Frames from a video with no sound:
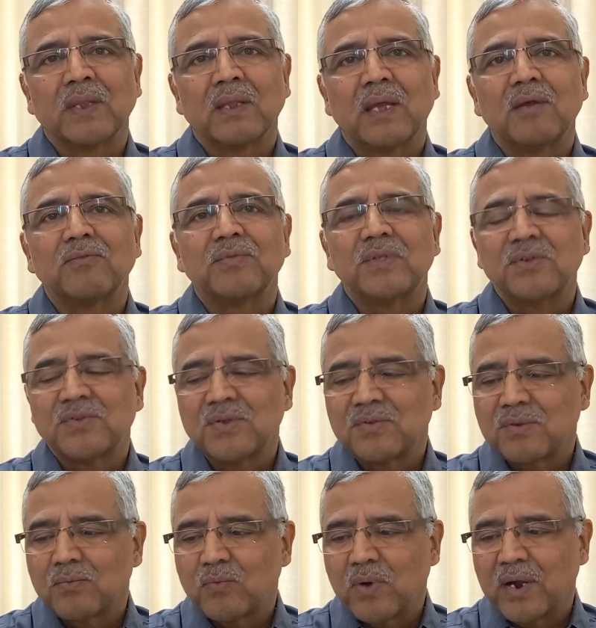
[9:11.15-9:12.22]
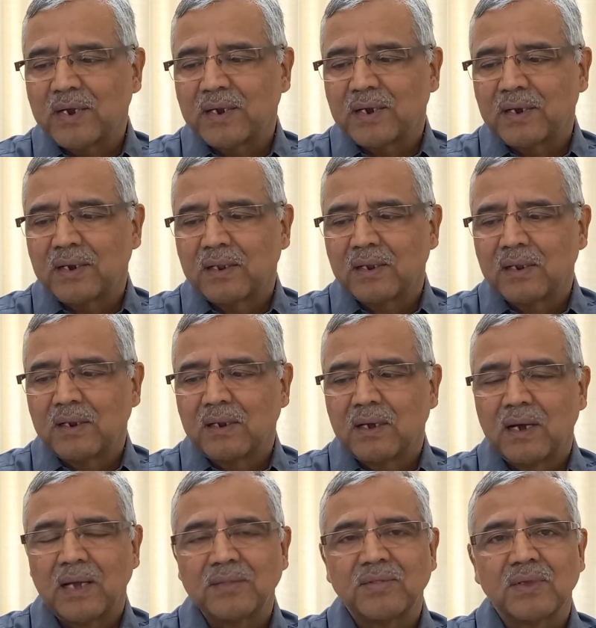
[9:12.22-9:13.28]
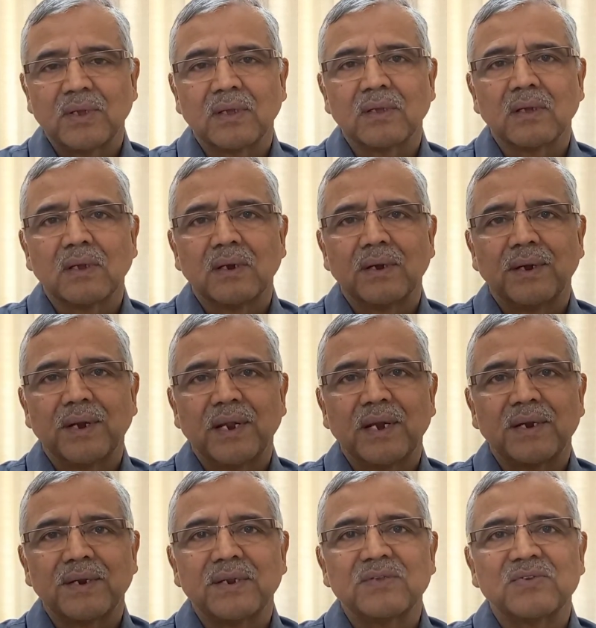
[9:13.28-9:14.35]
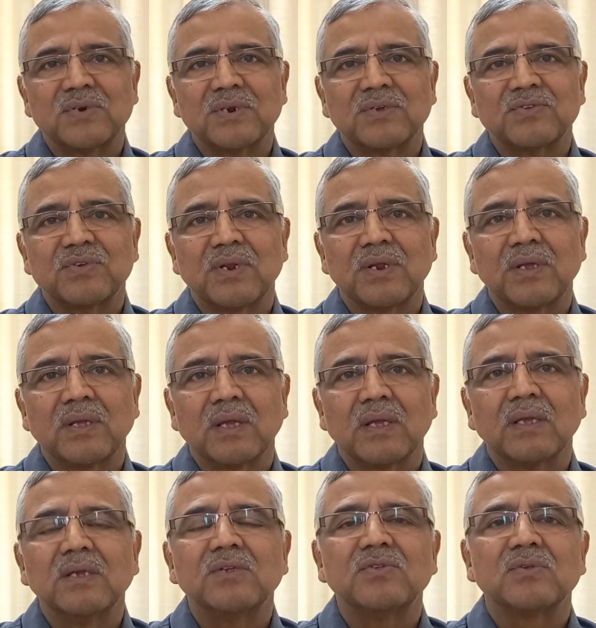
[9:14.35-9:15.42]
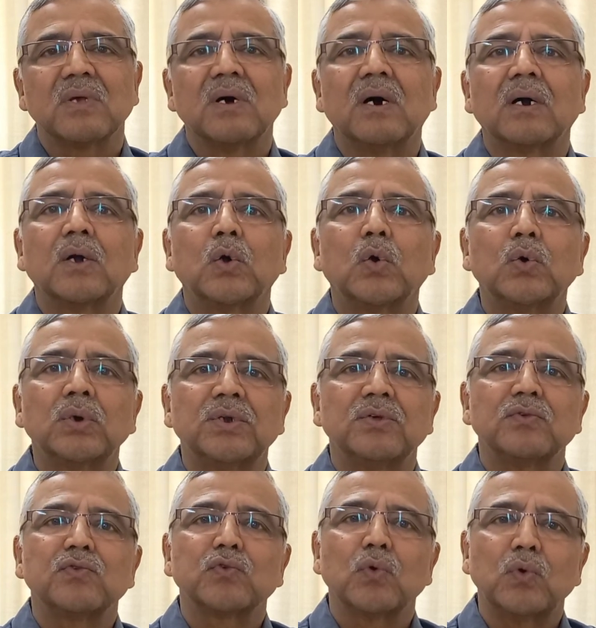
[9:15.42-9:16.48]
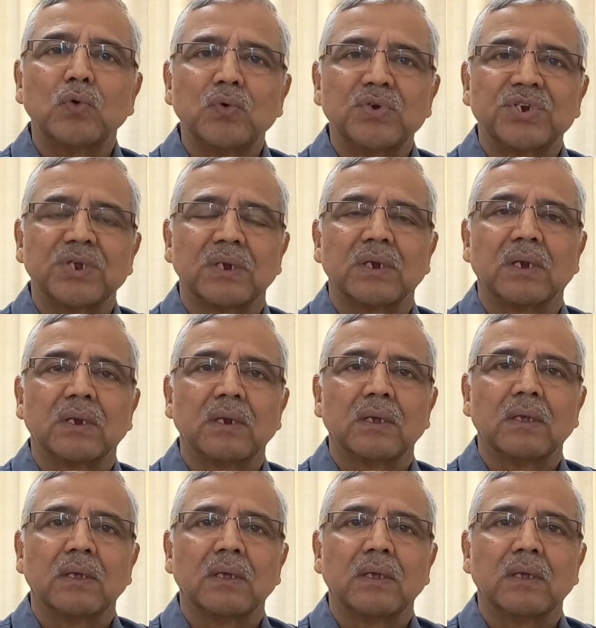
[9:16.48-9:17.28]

If this is avoided, I think debt restructuring is a good solution